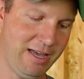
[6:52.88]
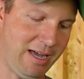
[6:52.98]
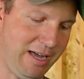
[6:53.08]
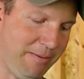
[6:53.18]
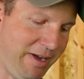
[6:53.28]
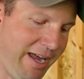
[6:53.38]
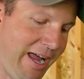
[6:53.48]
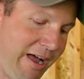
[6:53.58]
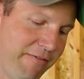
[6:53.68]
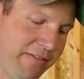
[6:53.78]
I
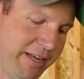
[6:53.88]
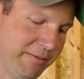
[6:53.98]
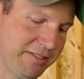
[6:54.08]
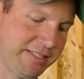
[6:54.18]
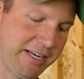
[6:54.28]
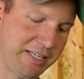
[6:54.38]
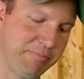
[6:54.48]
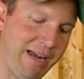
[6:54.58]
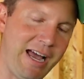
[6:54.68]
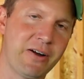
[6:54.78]
have like 6
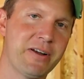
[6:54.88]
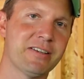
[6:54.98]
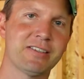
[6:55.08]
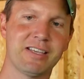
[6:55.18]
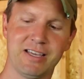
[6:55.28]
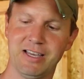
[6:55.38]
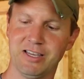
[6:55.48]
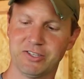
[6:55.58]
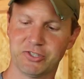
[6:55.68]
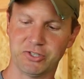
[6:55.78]
batteries,
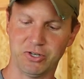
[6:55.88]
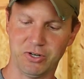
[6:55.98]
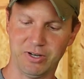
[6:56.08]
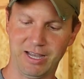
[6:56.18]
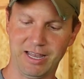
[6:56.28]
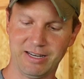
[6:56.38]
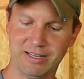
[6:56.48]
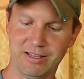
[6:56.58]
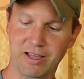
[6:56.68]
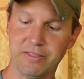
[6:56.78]

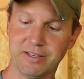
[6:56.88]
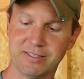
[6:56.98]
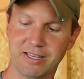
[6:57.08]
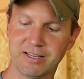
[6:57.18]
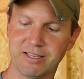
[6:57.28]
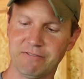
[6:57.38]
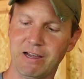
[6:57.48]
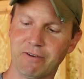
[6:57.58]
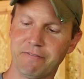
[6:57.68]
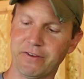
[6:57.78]
and these things have
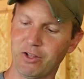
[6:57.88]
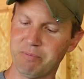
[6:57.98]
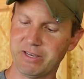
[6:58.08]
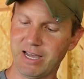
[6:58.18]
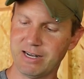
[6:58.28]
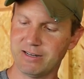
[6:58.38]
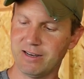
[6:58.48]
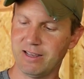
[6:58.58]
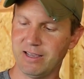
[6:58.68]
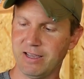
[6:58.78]
never failed me
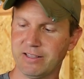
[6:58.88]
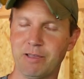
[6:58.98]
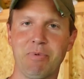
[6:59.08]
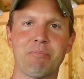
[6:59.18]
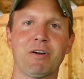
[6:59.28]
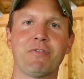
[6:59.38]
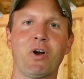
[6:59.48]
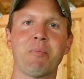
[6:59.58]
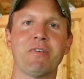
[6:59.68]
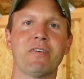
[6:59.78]
yet. They've been
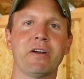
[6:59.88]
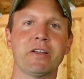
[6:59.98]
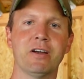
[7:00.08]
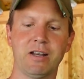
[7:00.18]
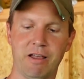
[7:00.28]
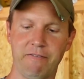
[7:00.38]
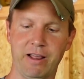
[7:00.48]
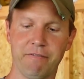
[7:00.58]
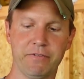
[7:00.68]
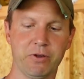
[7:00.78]
performing very good, and I've
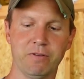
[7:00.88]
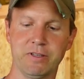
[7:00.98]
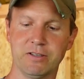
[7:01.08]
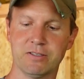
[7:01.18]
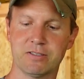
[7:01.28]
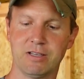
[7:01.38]
had a few of these